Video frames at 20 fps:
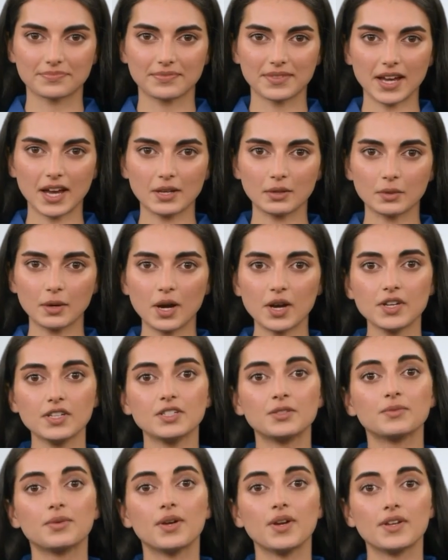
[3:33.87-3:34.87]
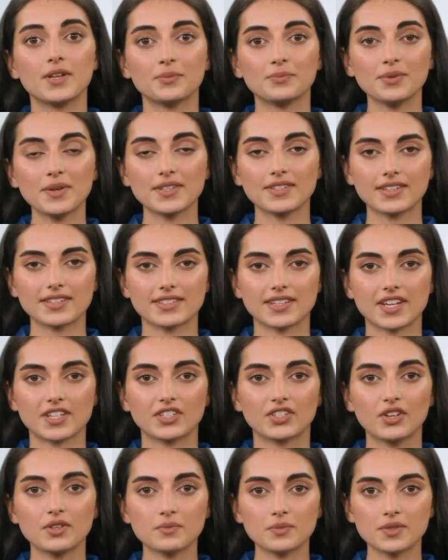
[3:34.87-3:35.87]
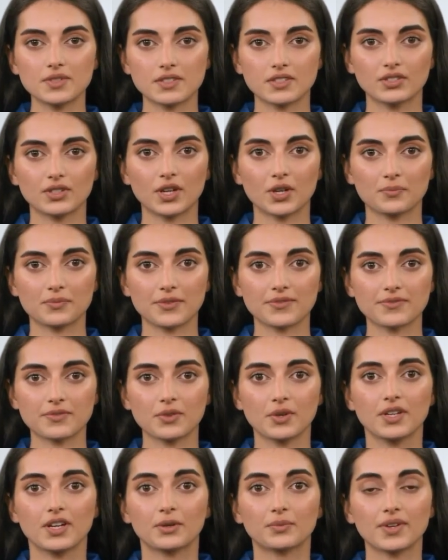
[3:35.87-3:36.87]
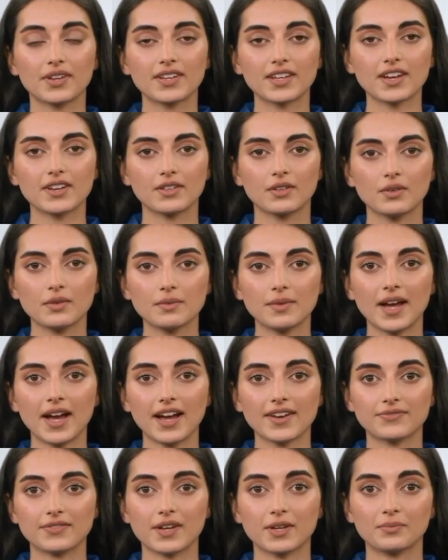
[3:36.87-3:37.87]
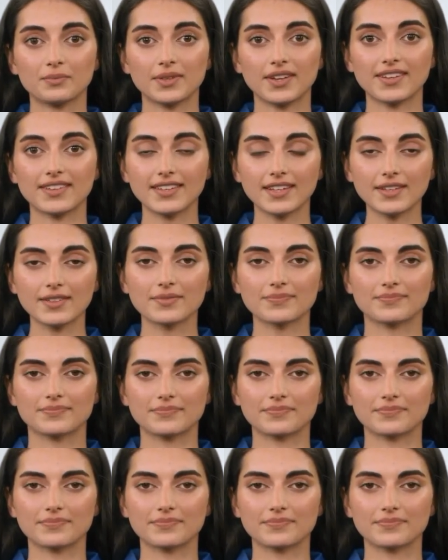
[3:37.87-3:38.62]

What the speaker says: A large part of presentation will start before you begin your live on Bigo.